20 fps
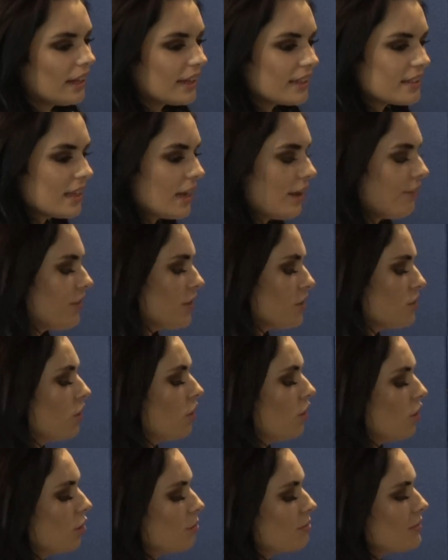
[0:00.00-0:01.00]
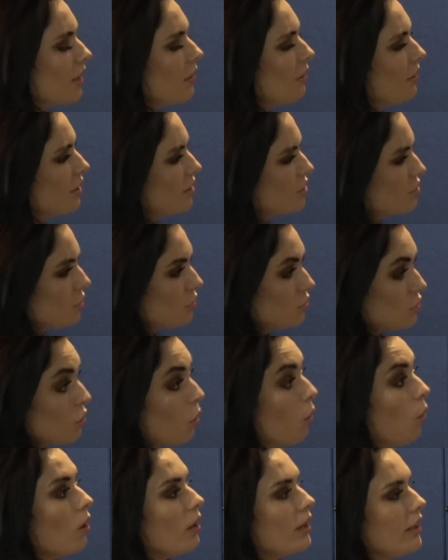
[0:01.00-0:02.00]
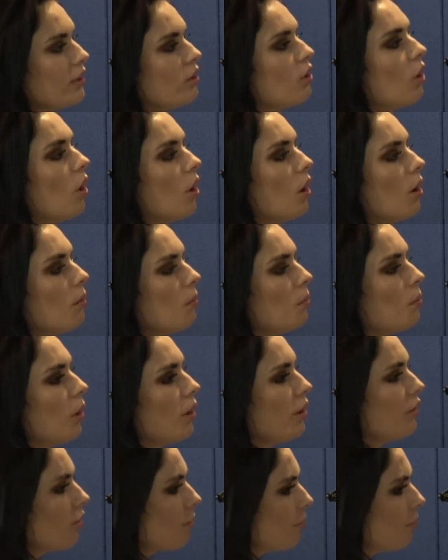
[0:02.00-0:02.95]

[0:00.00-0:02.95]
say if the song comes out and it's totally not what you're